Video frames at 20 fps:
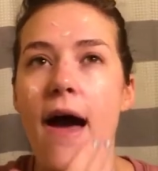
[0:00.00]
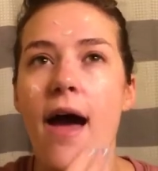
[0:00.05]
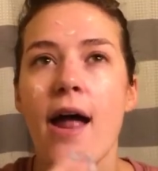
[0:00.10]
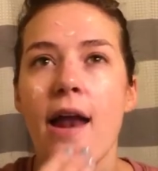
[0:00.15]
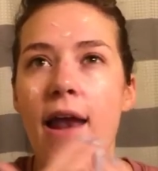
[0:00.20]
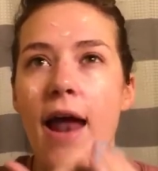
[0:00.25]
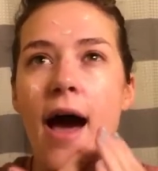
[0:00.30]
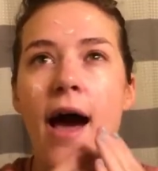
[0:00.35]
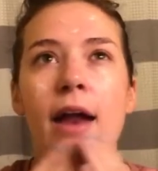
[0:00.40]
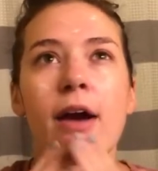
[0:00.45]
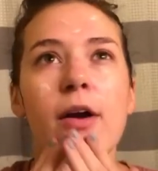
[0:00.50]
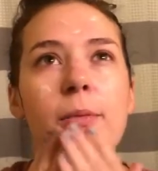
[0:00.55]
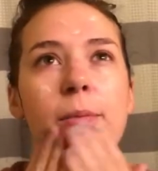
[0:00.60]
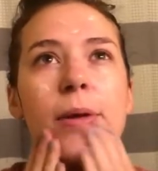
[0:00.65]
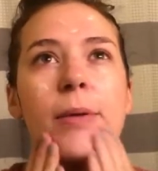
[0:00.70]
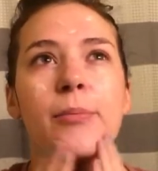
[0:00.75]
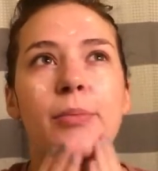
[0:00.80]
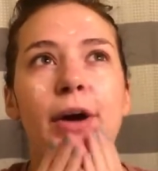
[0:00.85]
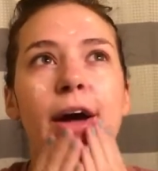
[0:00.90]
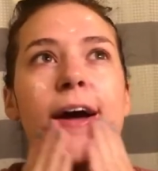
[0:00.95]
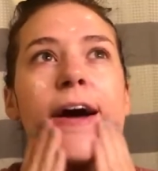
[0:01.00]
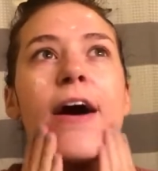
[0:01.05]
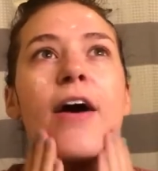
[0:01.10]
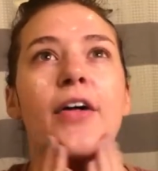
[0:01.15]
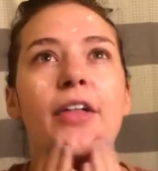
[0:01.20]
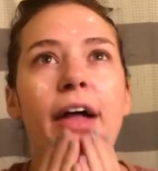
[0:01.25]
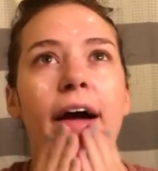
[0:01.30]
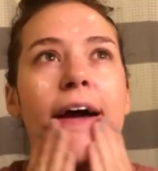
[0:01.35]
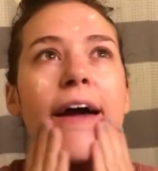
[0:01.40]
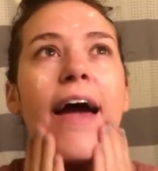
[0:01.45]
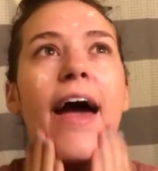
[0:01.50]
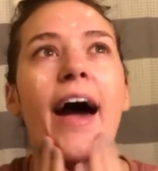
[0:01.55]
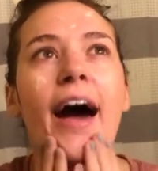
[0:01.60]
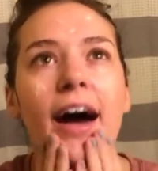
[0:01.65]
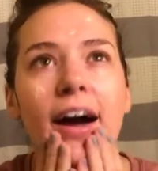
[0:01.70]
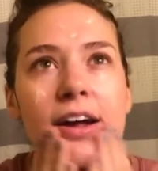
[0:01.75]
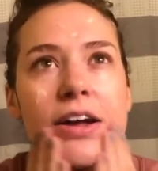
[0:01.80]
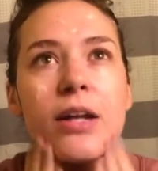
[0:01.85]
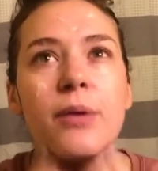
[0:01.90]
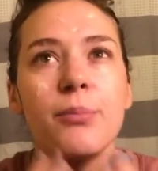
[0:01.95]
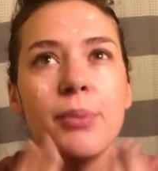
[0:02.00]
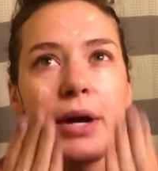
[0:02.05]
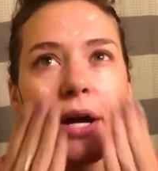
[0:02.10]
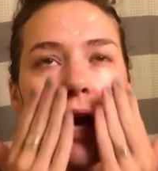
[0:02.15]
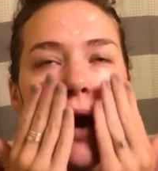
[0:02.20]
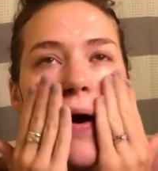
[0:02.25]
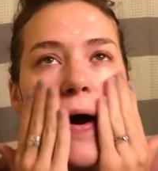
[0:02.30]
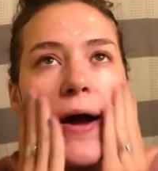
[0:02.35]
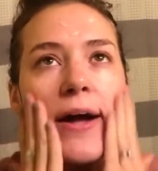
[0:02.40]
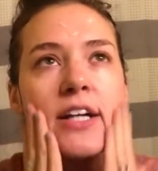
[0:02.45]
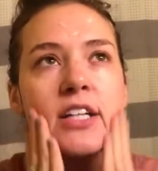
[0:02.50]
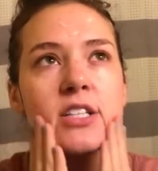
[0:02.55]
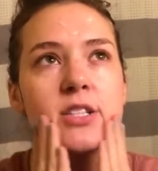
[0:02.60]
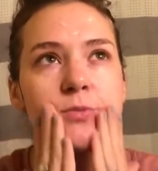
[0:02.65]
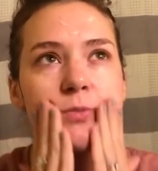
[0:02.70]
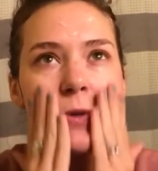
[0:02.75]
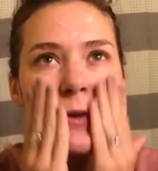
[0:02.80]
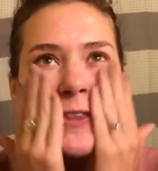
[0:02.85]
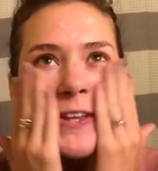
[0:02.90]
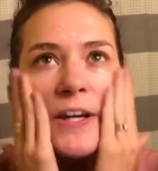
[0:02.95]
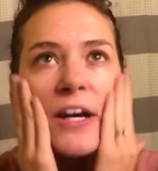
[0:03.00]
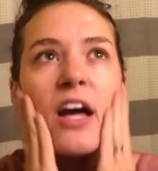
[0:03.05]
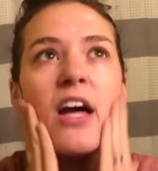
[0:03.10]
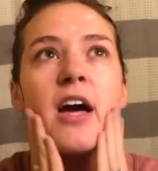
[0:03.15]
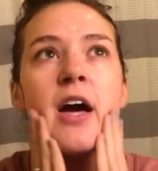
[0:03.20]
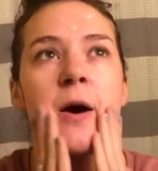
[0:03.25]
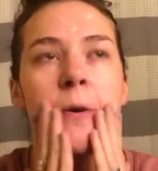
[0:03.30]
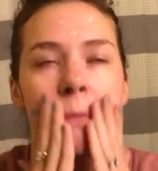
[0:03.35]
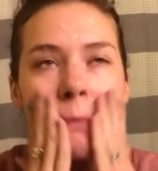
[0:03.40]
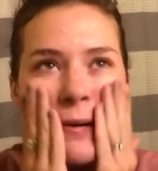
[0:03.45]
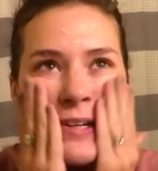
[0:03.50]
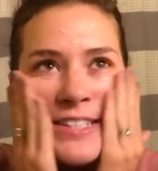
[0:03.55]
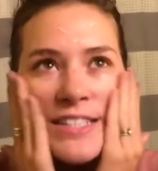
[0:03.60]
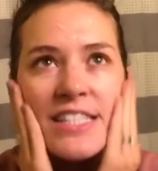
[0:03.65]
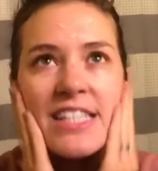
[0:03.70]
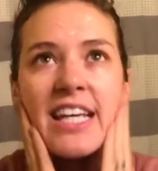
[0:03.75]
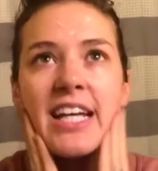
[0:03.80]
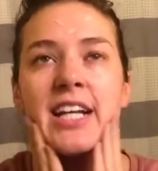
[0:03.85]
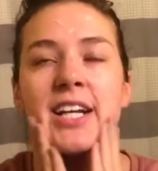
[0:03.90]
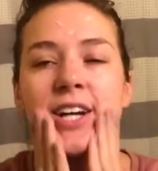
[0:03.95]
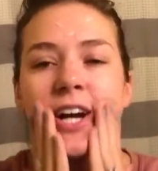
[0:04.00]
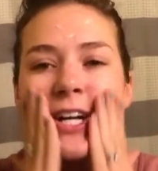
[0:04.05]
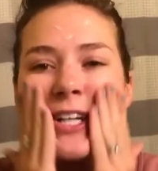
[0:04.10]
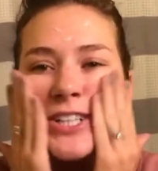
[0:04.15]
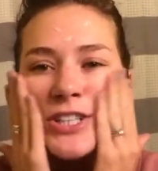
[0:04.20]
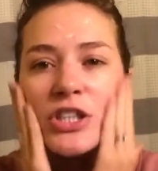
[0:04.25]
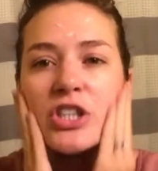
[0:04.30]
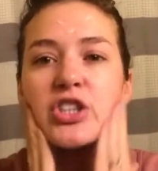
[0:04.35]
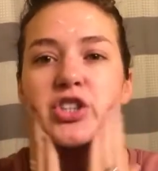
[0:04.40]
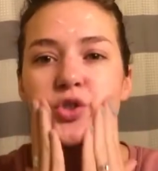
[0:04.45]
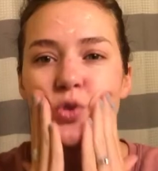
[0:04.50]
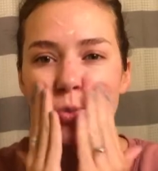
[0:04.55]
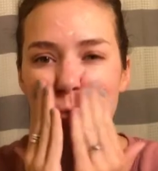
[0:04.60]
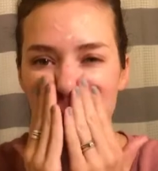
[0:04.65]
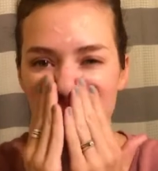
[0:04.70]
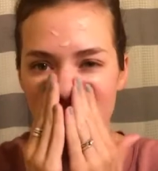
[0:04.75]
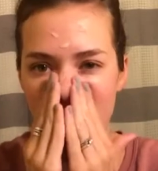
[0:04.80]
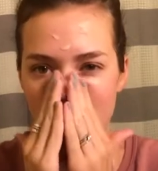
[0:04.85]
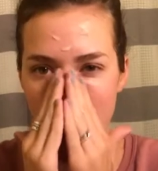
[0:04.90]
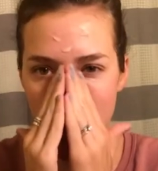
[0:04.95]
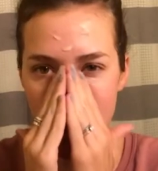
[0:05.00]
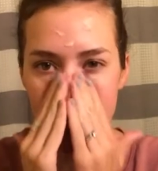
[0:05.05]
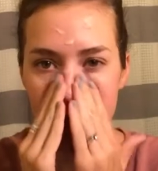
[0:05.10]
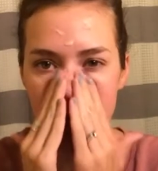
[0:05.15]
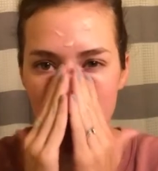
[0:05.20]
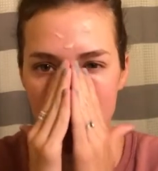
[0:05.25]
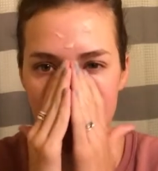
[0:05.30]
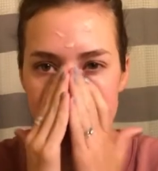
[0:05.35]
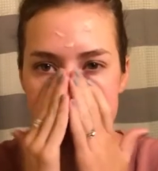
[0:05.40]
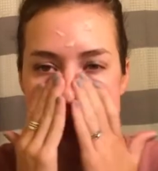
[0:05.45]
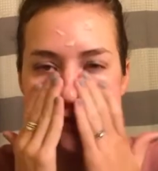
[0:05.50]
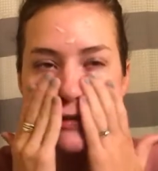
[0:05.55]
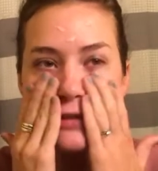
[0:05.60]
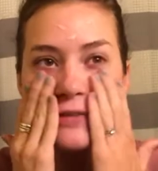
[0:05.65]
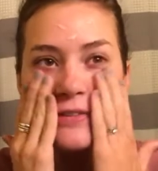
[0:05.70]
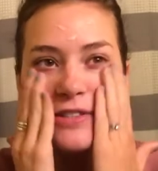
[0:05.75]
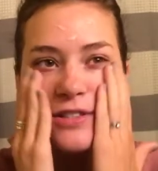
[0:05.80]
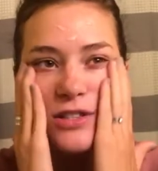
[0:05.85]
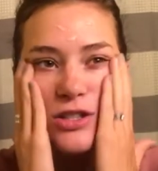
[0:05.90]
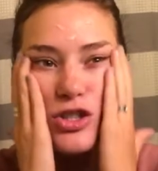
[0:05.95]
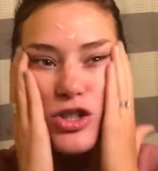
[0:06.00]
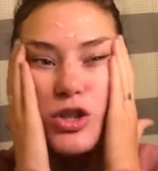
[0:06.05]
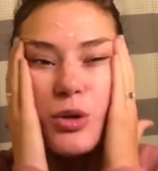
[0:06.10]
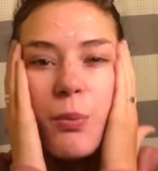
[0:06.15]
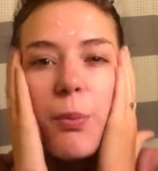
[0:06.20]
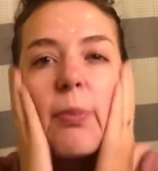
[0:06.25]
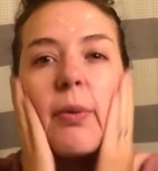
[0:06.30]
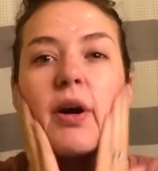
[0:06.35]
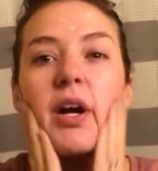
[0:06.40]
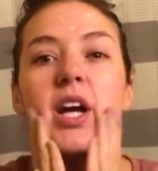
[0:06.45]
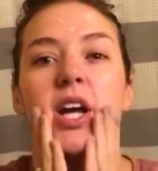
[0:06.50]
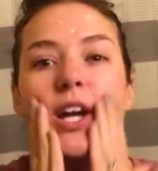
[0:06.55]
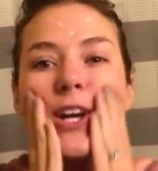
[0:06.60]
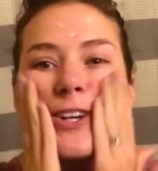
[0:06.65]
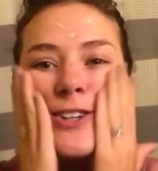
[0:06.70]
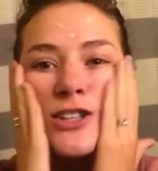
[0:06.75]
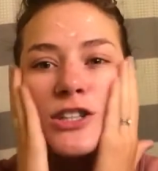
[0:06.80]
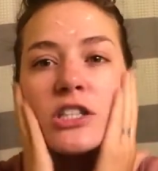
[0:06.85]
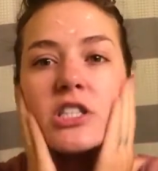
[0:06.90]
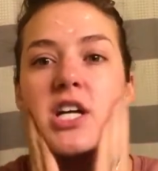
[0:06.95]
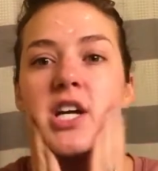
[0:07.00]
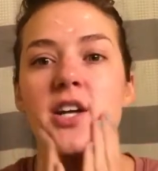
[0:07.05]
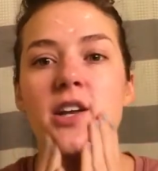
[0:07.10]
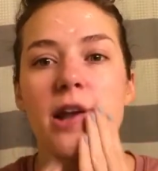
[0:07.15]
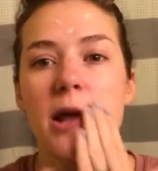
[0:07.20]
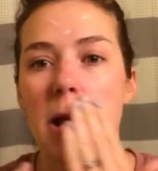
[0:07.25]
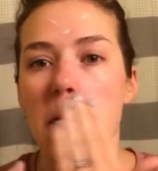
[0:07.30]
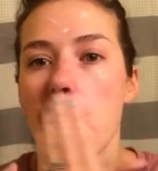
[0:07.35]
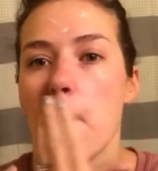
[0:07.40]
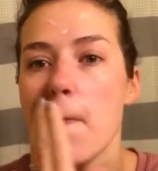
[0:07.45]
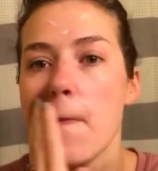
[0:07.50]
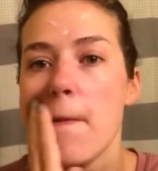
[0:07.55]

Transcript: And I don't mean breakout like acne breakout, I just mean like my skin kind of turns red and it feels super irritated.